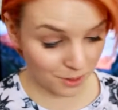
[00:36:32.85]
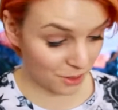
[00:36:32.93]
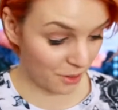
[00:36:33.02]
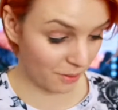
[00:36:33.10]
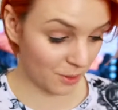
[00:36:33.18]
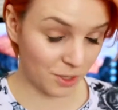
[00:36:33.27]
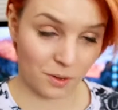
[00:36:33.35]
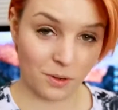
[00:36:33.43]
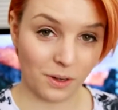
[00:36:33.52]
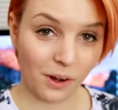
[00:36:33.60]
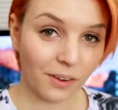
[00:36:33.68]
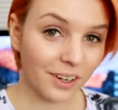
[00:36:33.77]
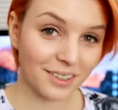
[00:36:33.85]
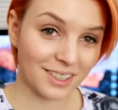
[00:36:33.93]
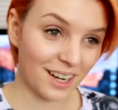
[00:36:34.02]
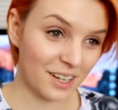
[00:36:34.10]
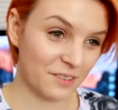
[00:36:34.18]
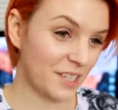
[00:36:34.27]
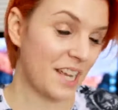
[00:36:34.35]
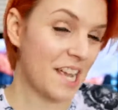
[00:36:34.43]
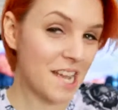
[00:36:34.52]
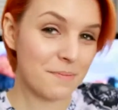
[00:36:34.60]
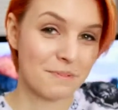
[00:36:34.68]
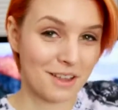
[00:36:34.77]
I'm sorry it was so long. It's kind of an
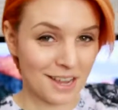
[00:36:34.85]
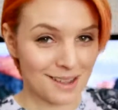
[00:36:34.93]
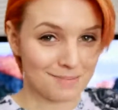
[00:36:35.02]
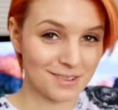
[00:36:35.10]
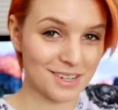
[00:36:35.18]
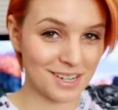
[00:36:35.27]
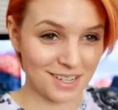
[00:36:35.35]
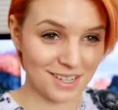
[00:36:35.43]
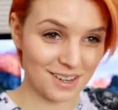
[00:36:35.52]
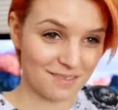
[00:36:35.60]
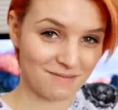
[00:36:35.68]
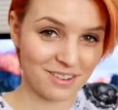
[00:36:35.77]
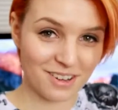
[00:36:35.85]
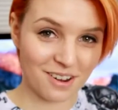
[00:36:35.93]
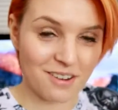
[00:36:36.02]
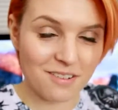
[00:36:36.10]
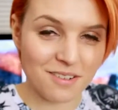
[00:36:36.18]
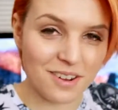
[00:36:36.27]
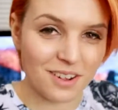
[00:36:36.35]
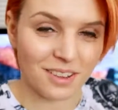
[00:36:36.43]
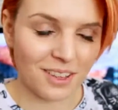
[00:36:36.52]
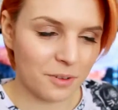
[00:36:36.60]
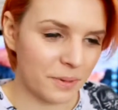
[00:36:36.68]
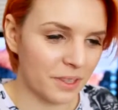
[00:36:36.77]
epic empties video.
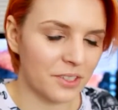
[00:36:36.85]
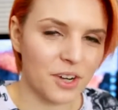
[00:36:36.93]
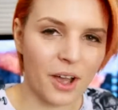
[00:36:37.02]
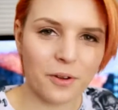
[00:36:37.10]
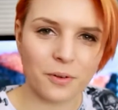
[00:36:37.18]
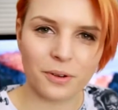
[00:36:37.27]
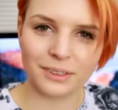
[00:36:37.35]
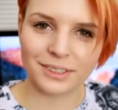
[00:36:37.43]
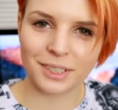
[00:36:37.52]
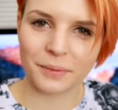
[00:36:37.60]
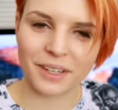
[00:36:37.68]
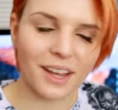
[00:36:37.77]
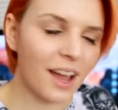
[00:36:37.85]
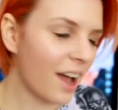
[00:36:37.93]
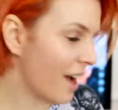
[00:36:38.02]
That'll be the title or something.